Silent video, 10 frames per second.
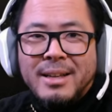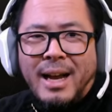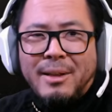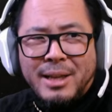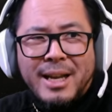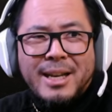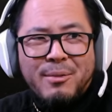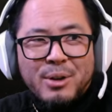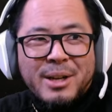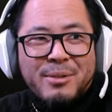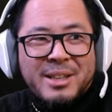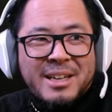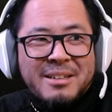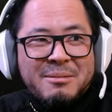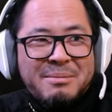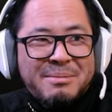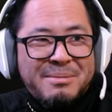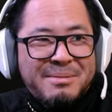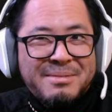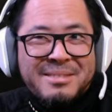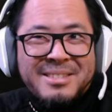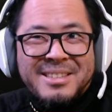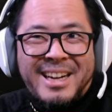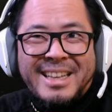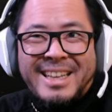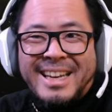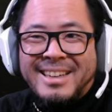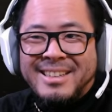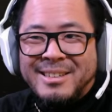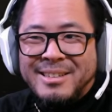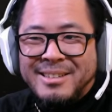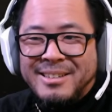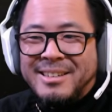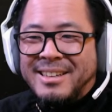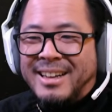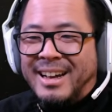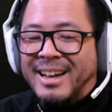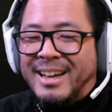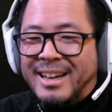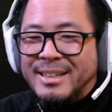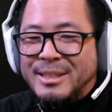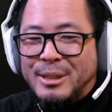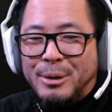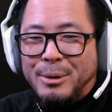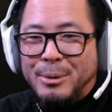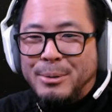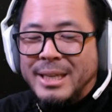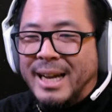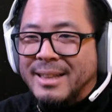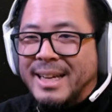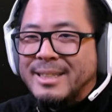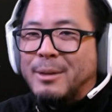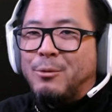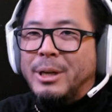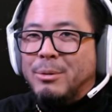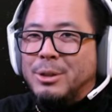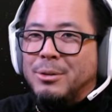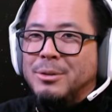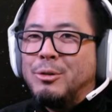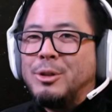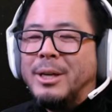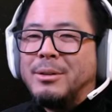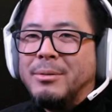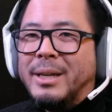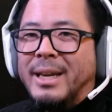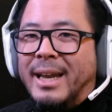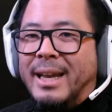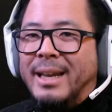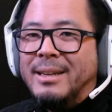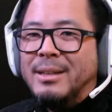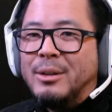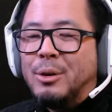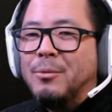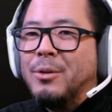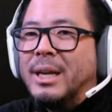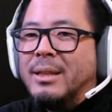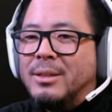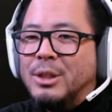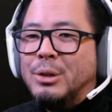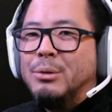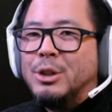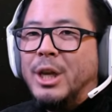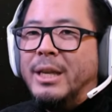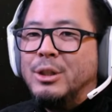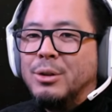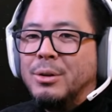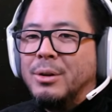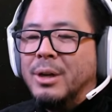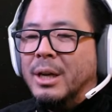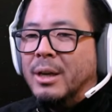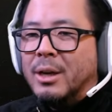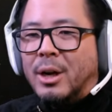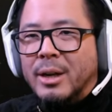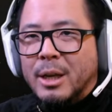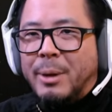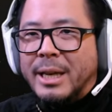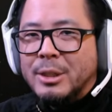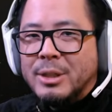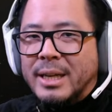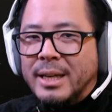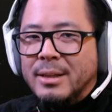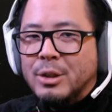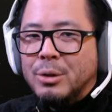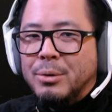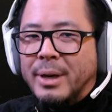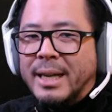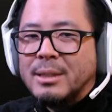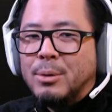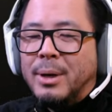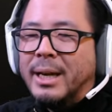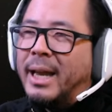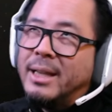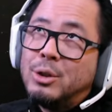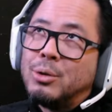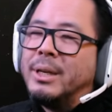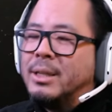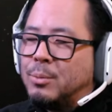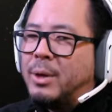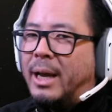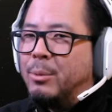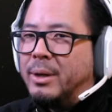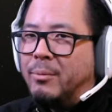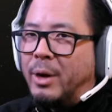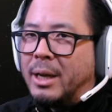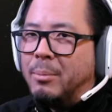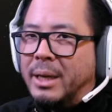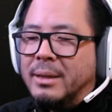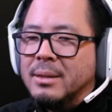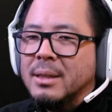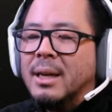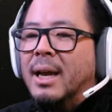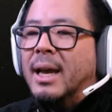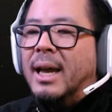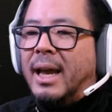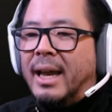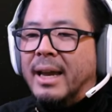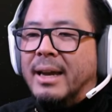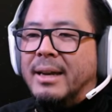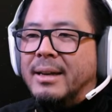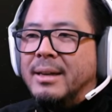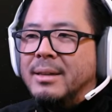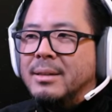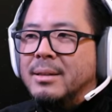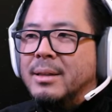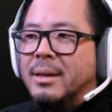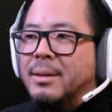I think I covered everything. I think. So yeah, that's the free return trajectory. And don't forget to change your Conic Patch setting to SOI Entry is what I would recommend. And